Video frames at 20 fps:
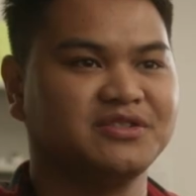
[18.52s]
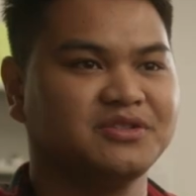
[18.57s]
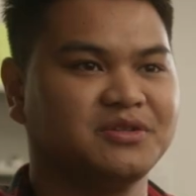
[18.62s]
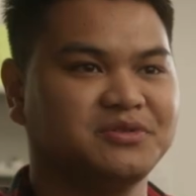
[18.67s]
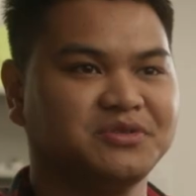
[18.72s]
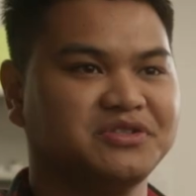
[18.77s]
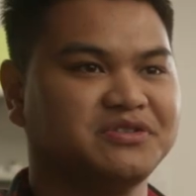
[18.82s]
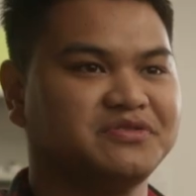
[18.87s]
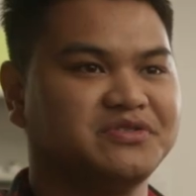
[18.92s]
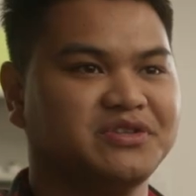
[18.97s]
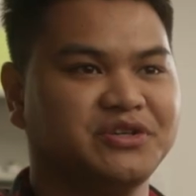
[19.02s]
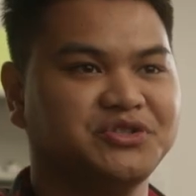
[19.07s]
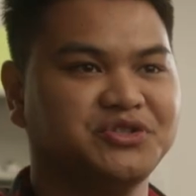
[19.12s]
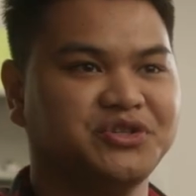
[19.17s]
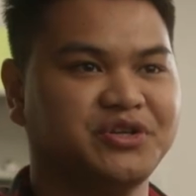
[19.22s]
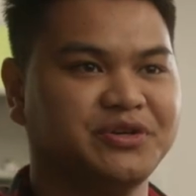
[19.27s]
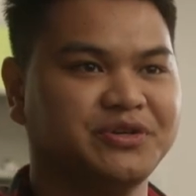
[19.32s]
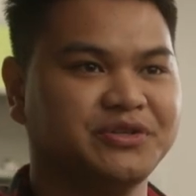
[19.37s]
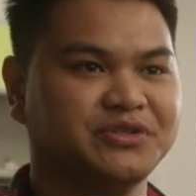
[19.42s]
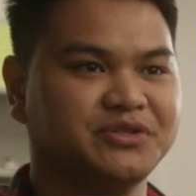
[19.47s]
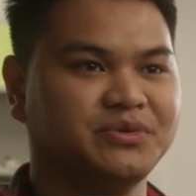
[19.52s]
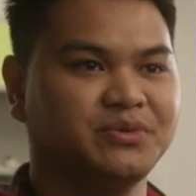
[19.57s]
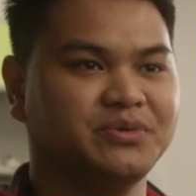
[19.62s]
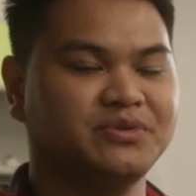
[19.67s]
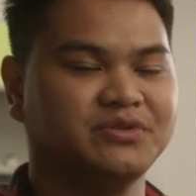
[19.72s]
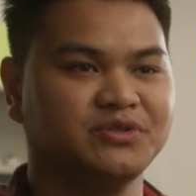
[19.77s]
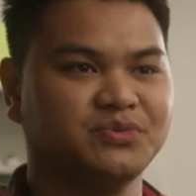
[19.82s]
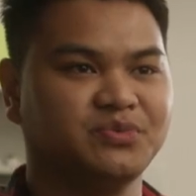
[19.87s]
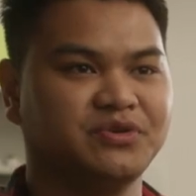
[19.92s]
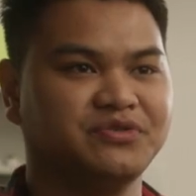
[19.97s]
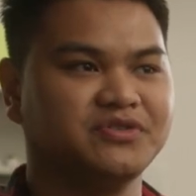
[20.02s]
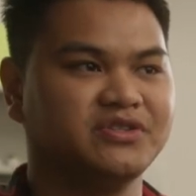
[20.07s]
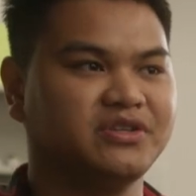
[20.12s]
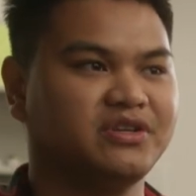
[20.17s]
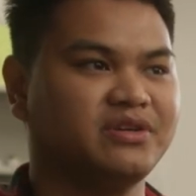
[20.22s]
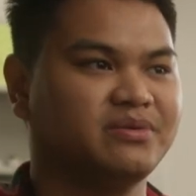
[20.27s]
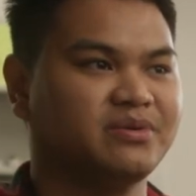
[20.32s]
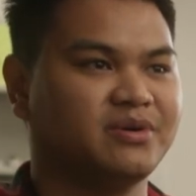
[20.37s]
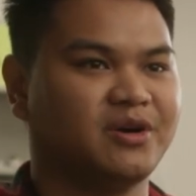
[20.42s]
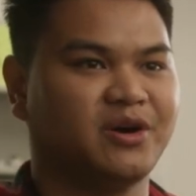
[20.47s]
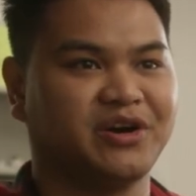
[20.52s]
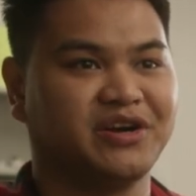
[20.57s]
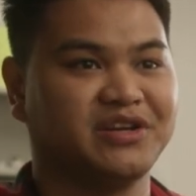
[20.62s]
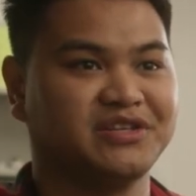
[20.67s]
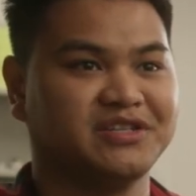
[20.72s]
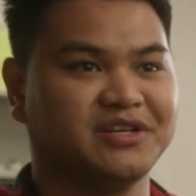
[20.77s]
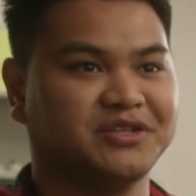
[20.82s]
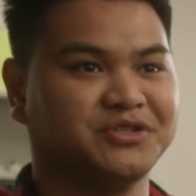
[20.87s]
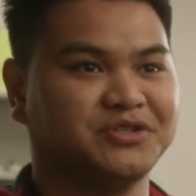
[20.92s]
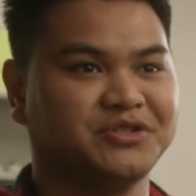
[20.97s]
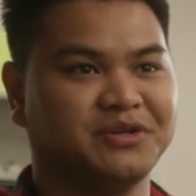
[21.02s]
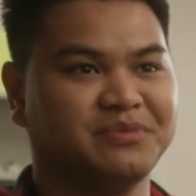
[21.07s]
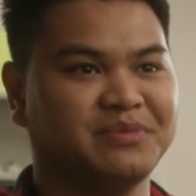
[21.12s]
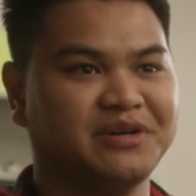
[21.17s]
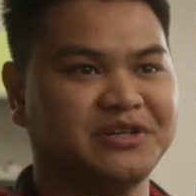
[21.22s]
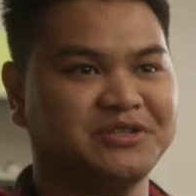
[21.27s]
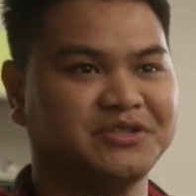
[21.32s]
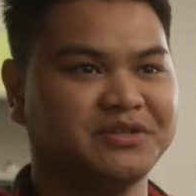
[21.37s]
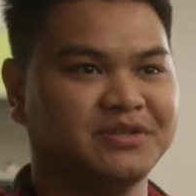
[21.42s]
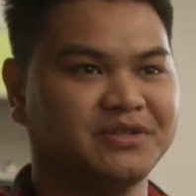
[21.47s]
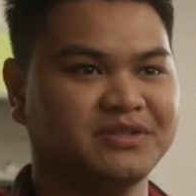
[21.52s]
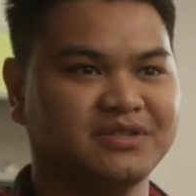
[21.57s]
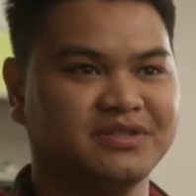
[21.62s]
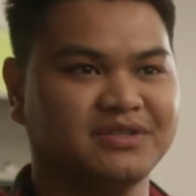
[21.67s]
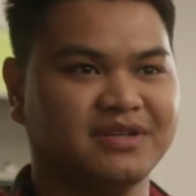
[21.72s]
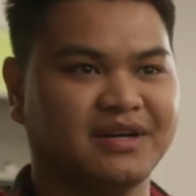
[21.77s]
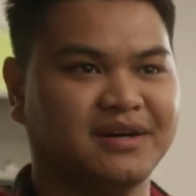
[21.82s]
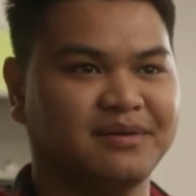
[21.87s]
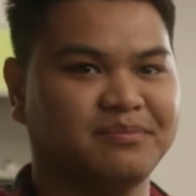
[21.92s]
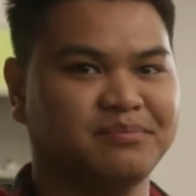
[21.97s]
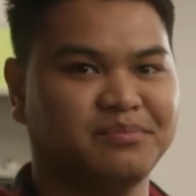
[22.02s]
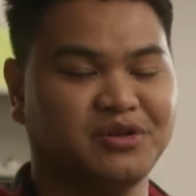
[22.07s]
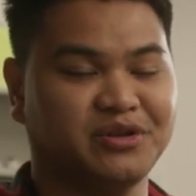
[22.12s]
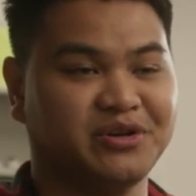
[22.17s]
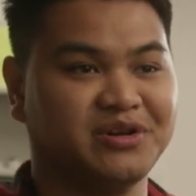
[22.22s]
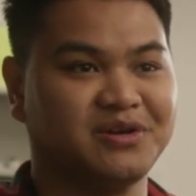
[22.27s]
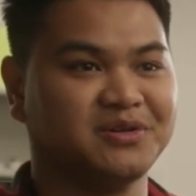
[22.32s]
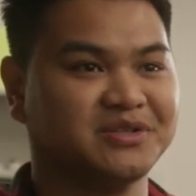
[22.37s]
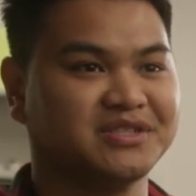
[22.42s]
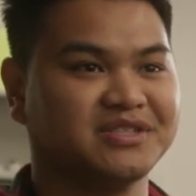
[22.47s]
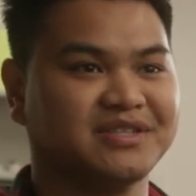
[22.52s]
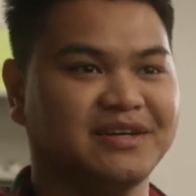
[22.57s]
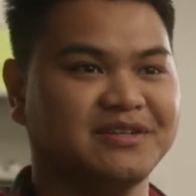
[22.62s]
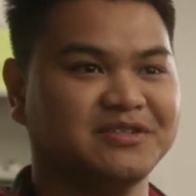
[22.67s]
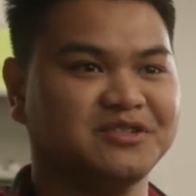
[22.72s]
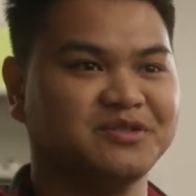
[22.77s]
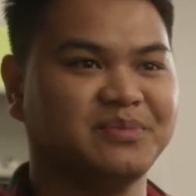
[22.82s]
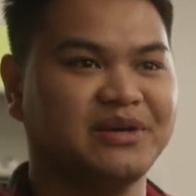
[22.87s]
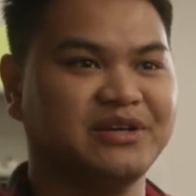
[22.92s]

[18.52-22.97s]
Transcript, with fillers: exclusive to engineering students. We've seen architecture majors, um, political science